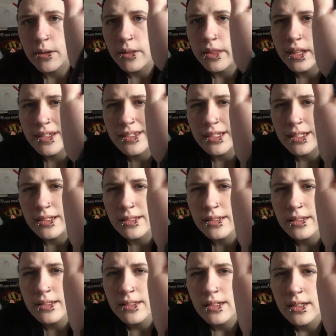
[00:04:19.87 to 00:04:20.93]
this
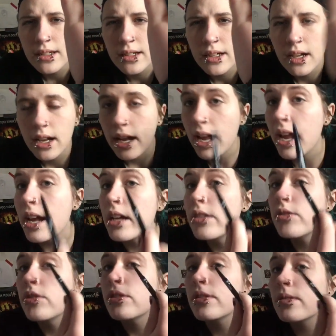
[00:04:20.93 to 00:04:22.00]
is, and
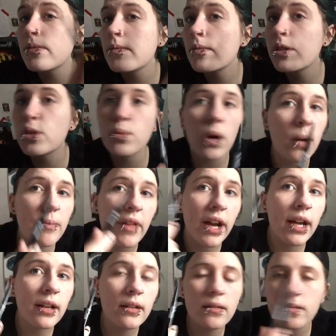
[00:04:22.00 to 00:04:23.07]
just swab
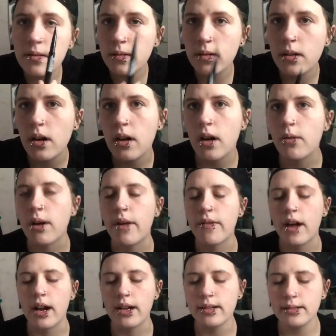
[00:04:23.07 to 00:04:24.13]
that around the
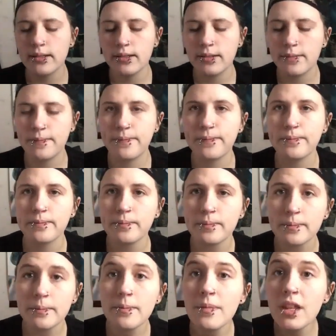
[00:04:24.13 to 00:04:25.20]
eyes.
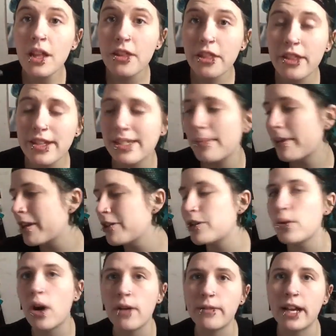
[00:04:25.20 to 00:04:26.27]
This I'm going to do
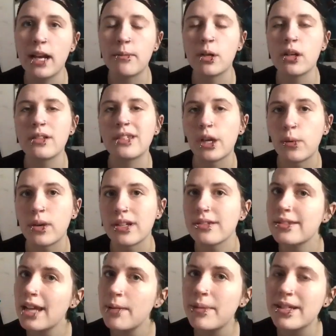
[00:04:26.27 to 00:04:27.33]
off camera because I don't want to
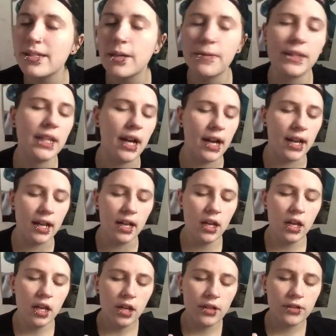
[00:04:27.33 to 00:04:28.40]
stab myself in the eye,
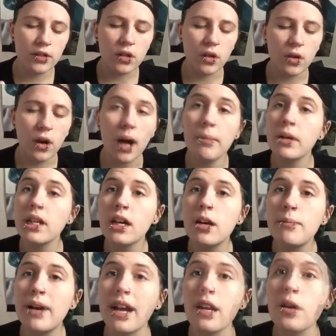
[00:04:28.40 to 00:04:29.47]
so I'm going to come
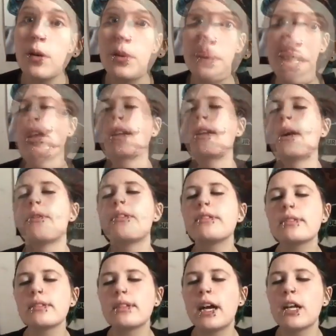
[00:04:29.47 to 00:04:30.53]
back. Alright, now this
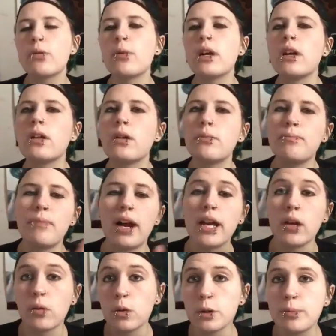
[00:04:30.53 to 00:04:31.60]
is kind of where my
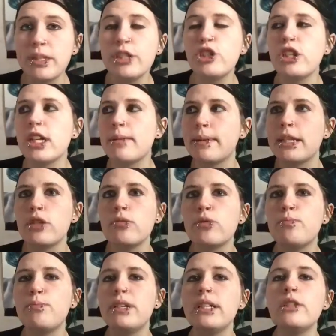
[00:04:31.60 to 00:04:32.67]
old PG and my new
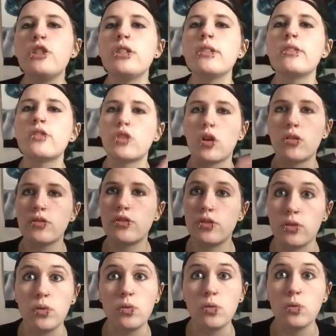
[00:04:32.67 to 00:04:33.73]
PG start
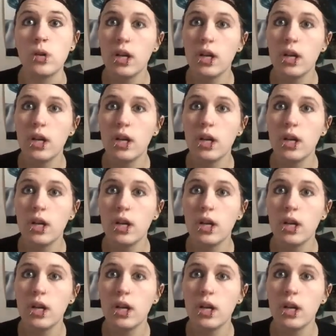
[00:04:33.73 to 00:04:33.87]
to